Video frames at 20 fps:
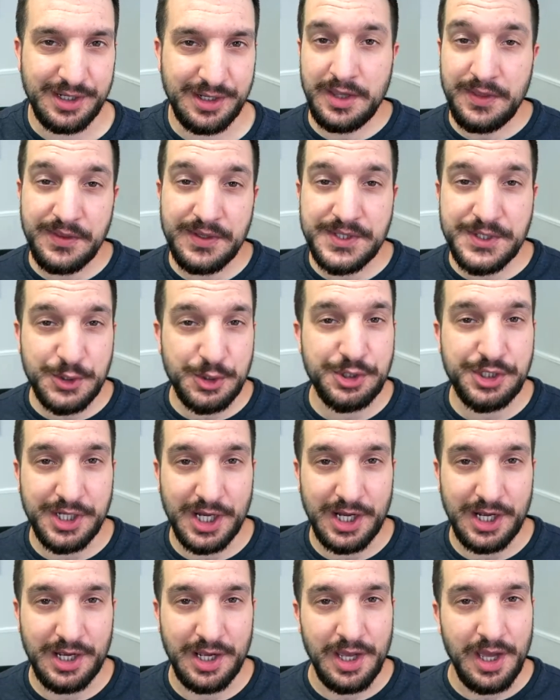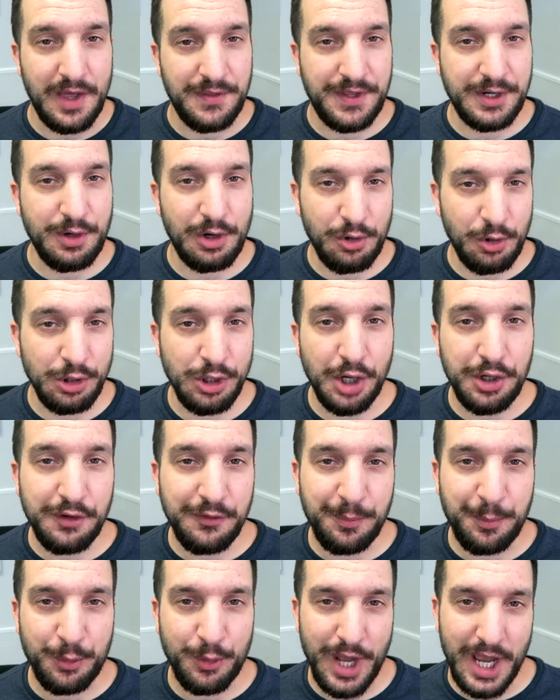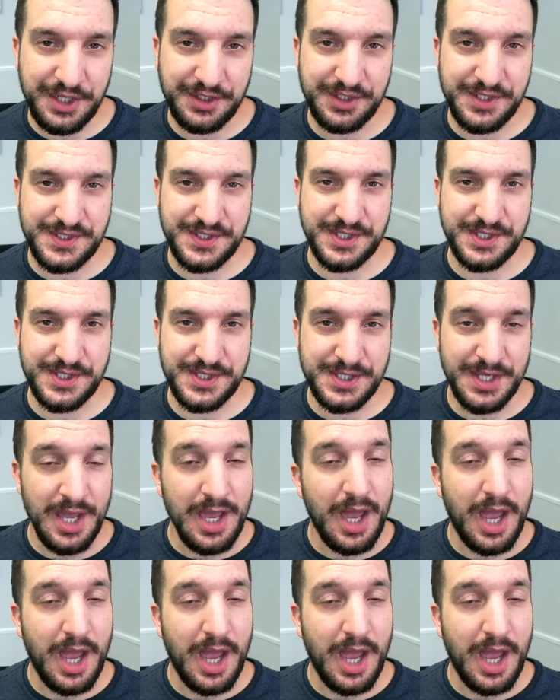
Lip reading: In the Sunnah, there are a lot of practices